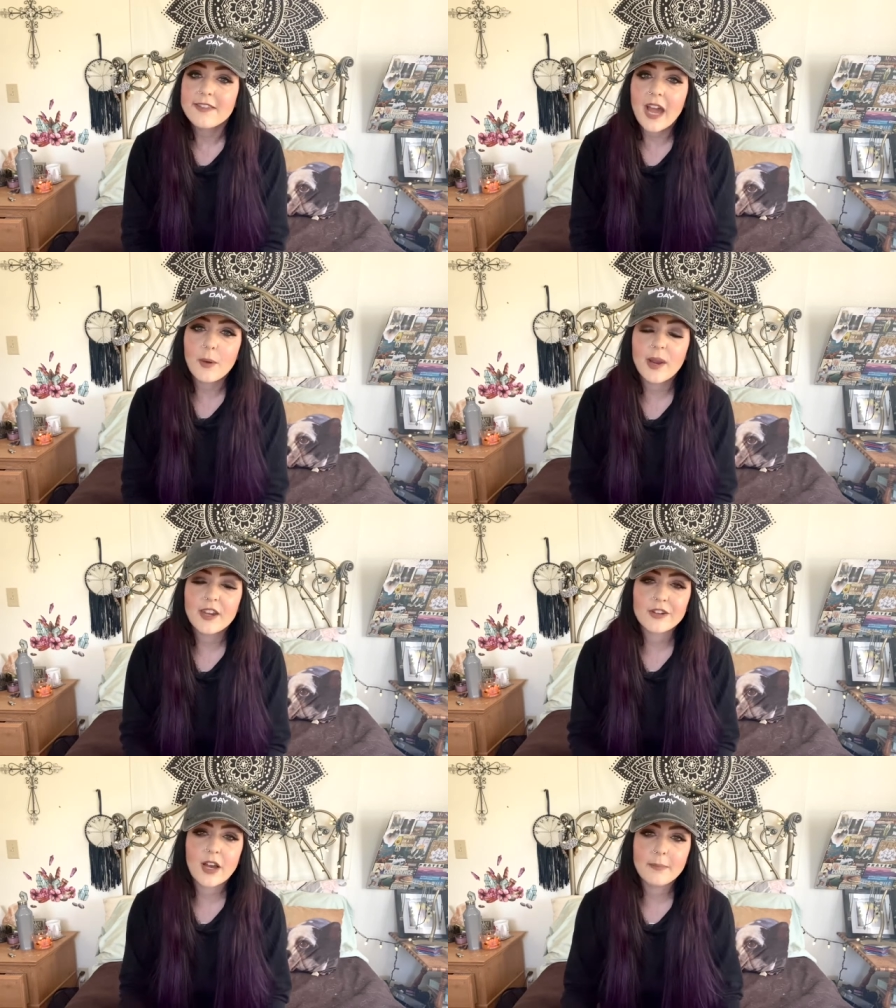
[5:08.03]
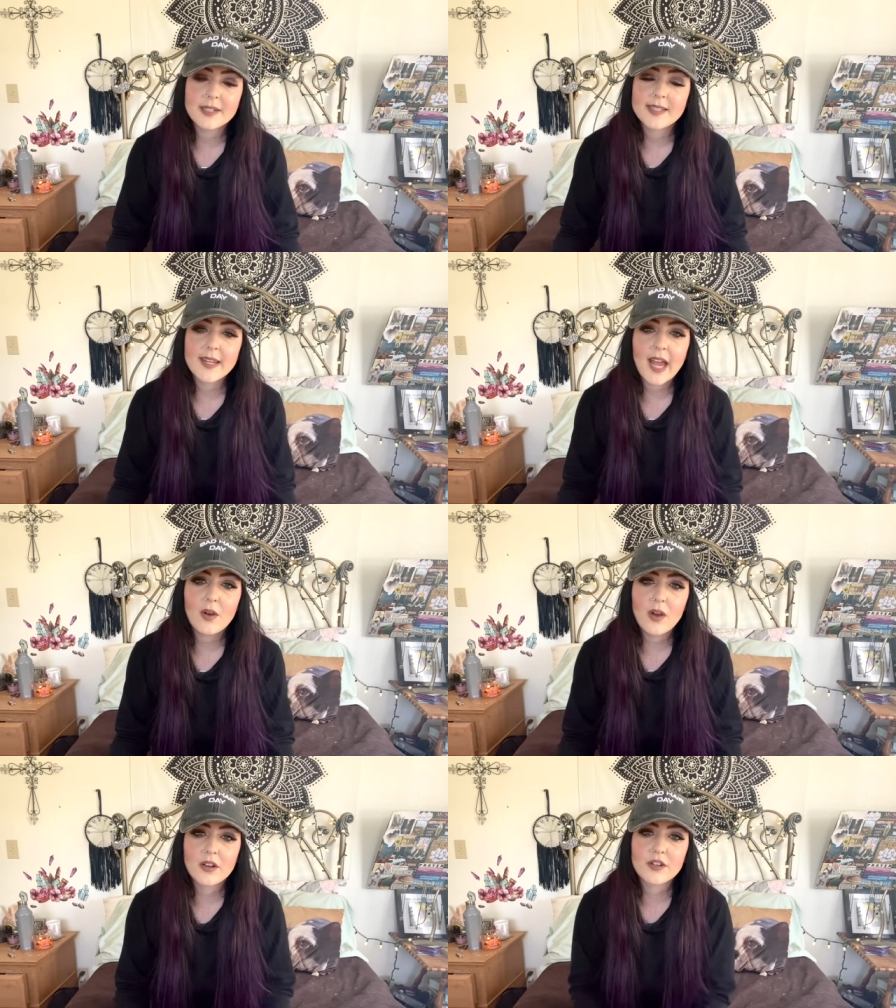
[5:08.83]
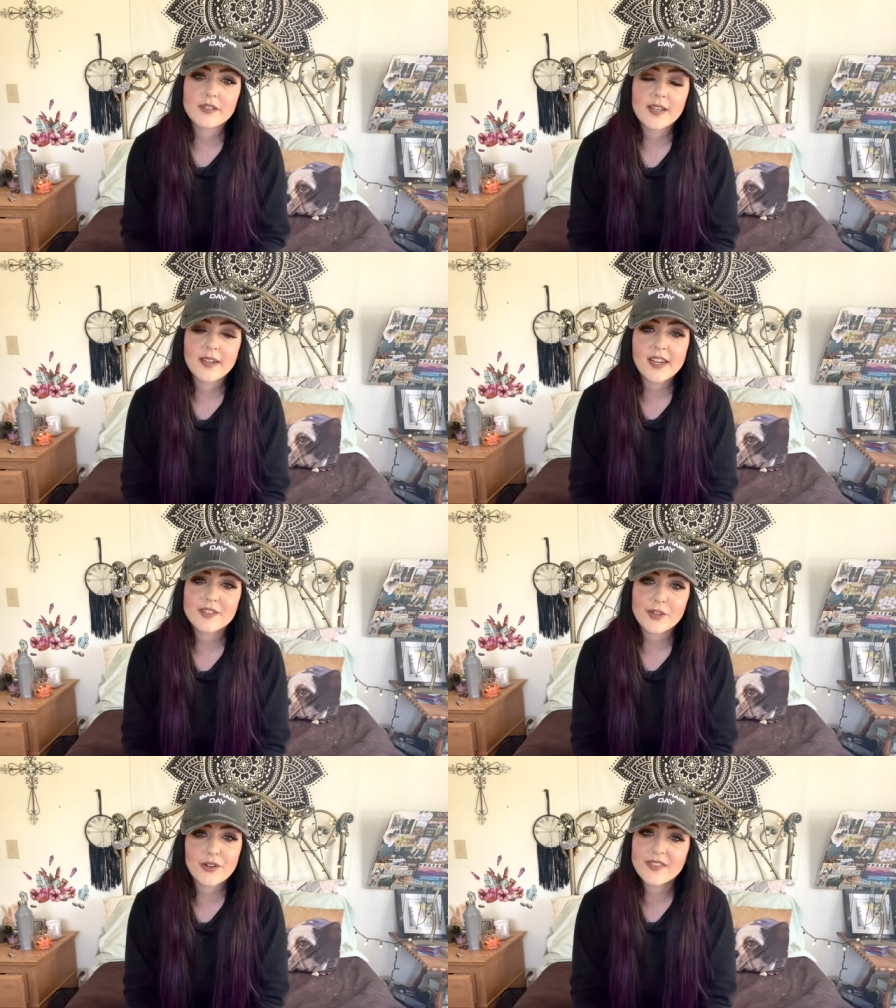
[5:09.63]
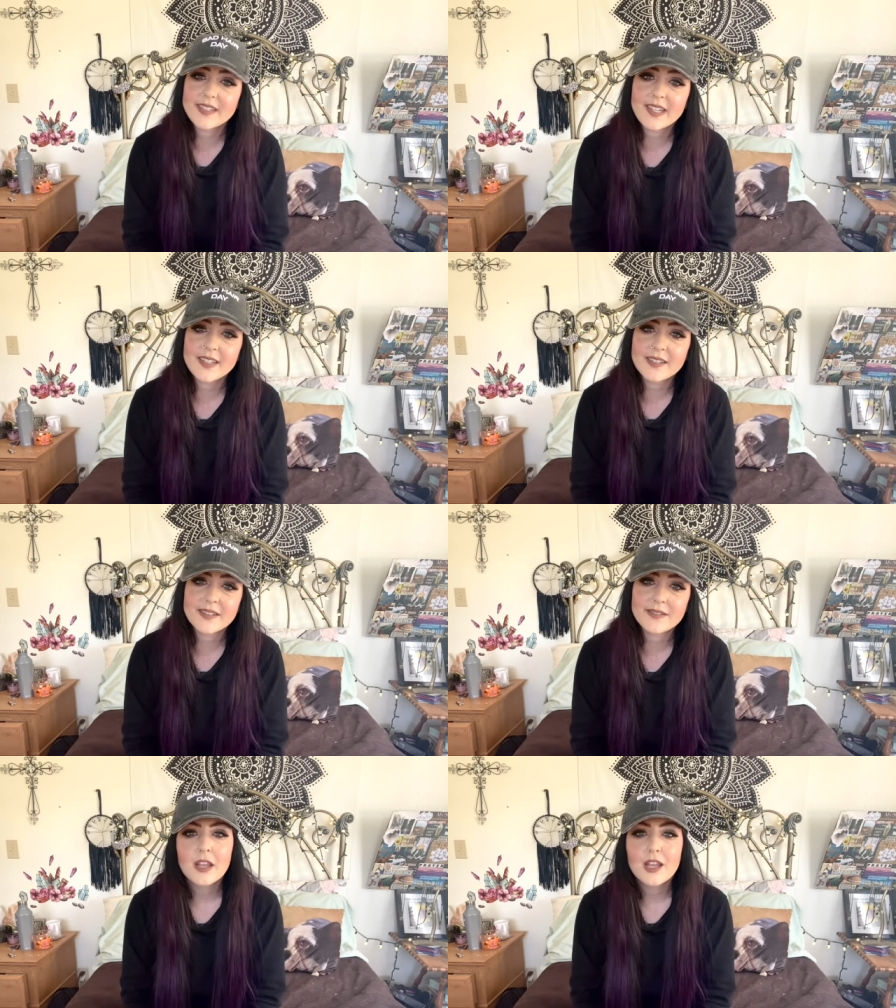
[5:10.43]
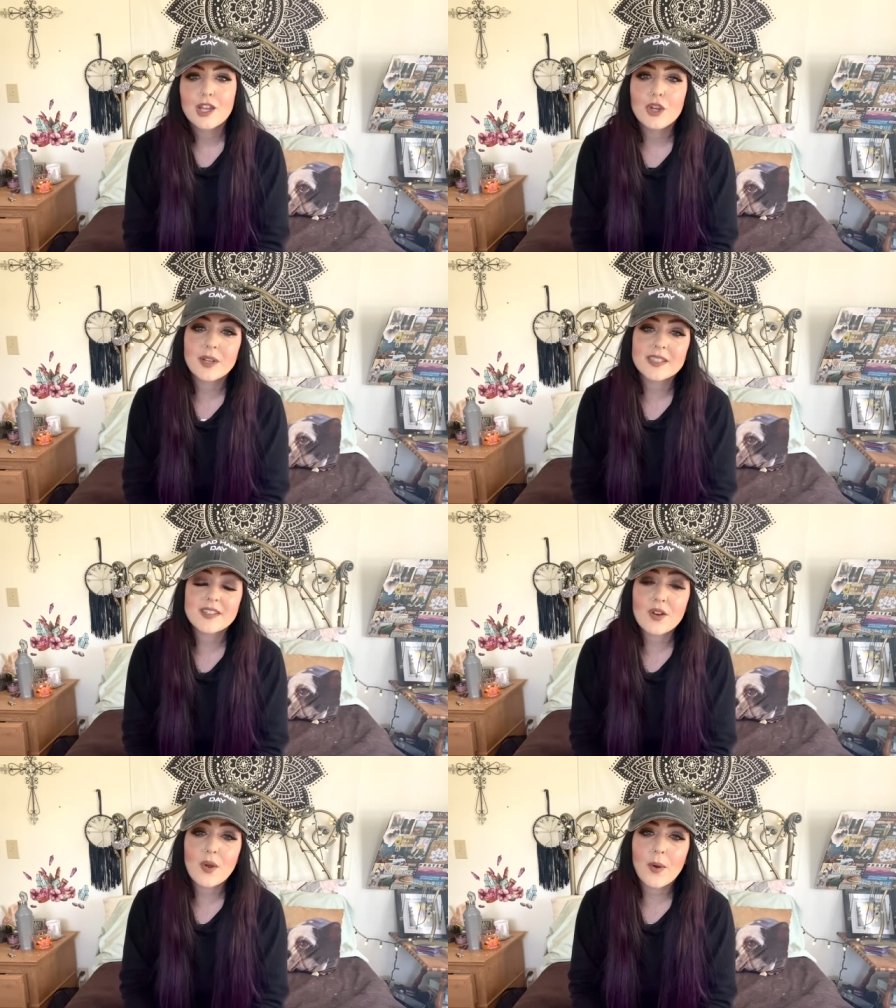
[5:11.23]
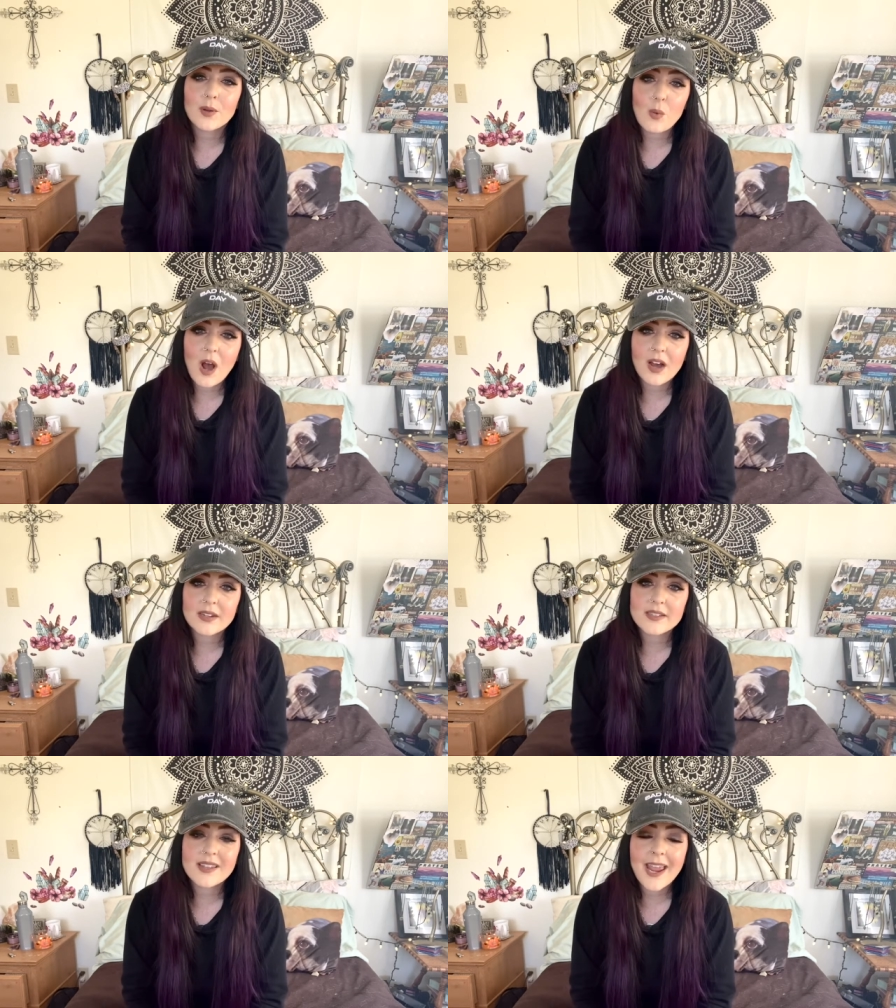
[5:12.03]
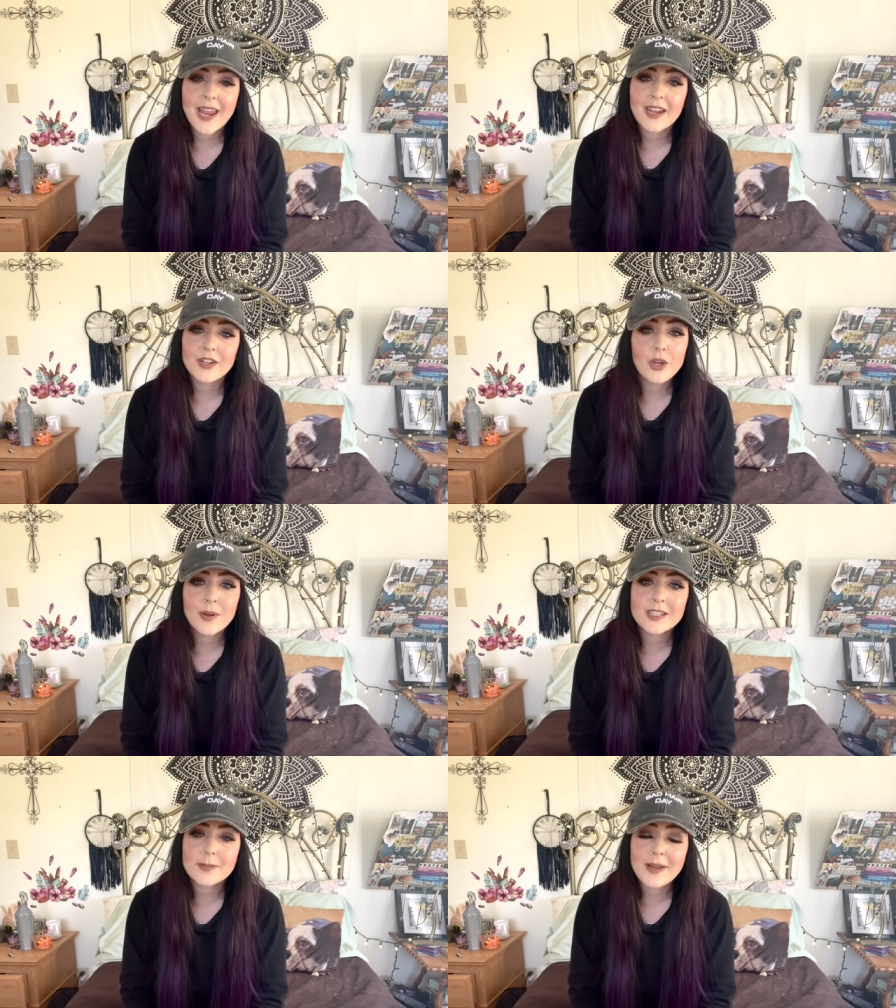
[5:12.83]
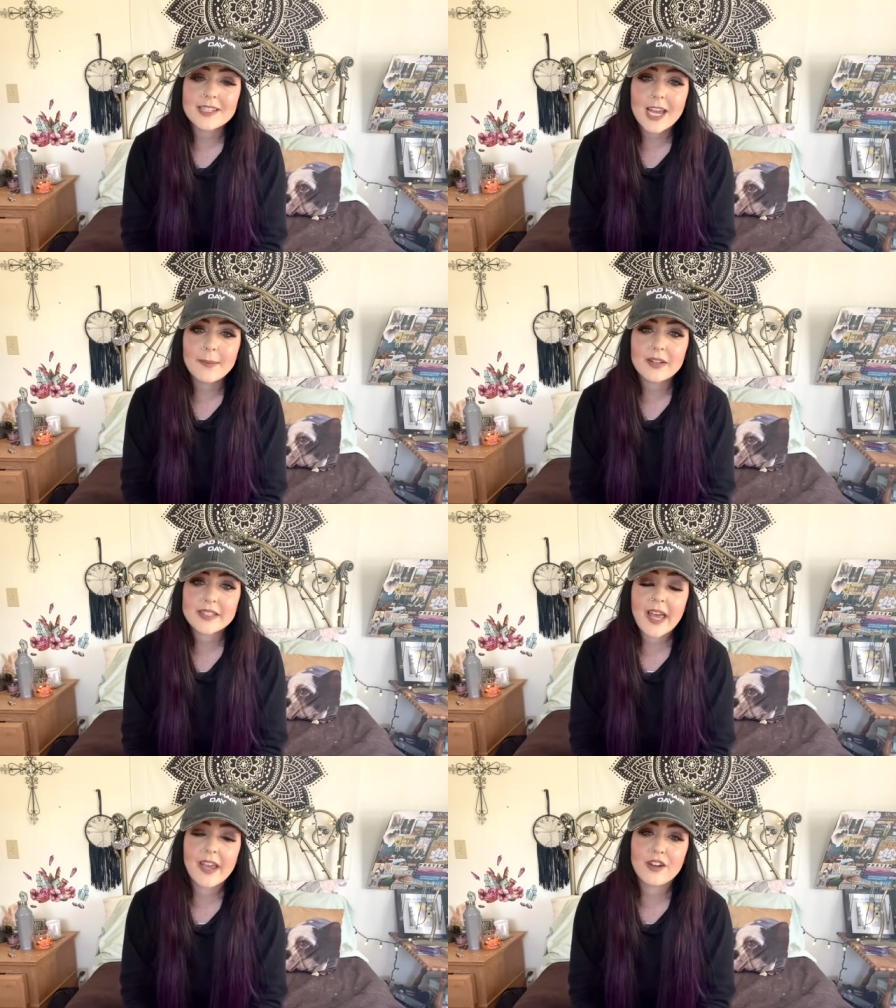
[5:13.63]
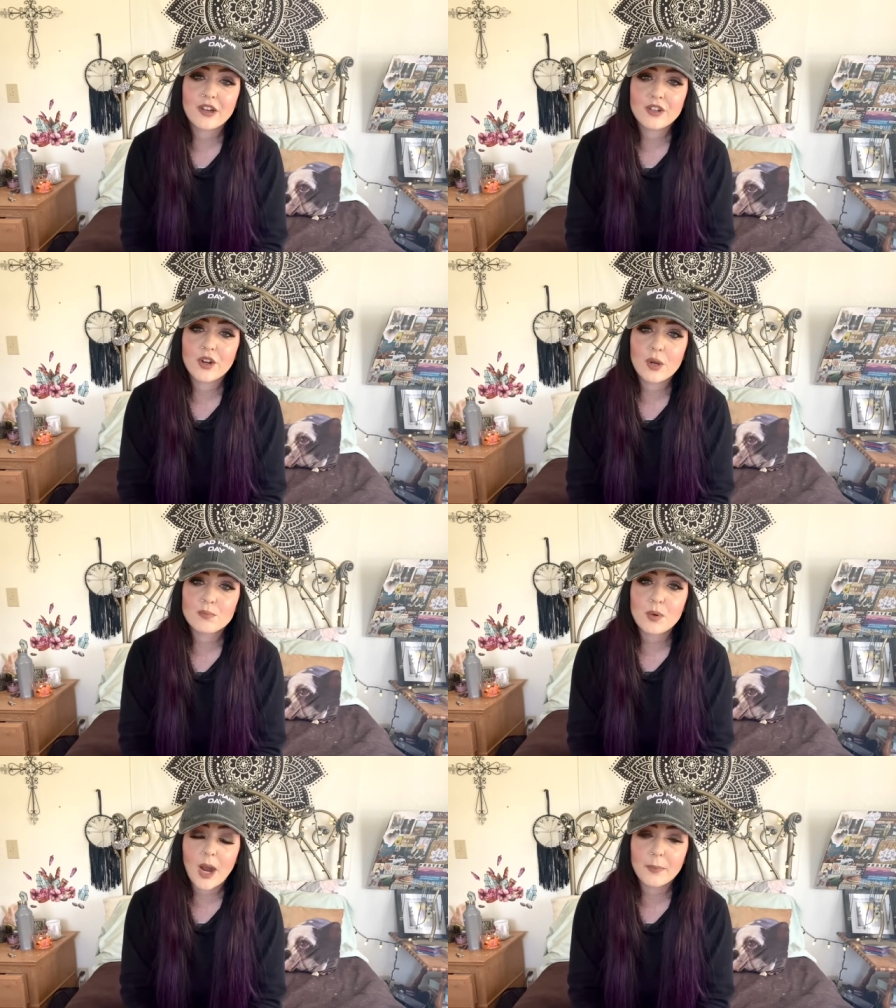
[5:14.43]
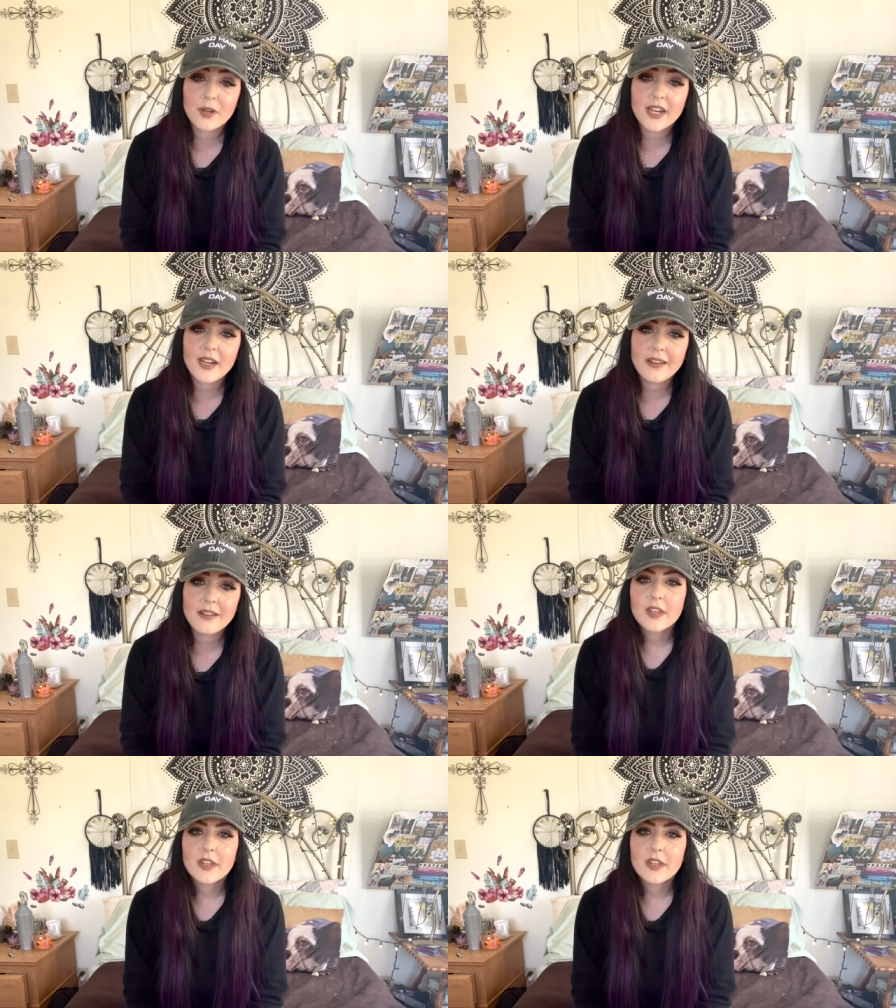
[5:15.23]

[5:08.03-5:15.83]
That way you're not missing out on your Sunday services. You can still go on walks and you can spend time outside on your own property.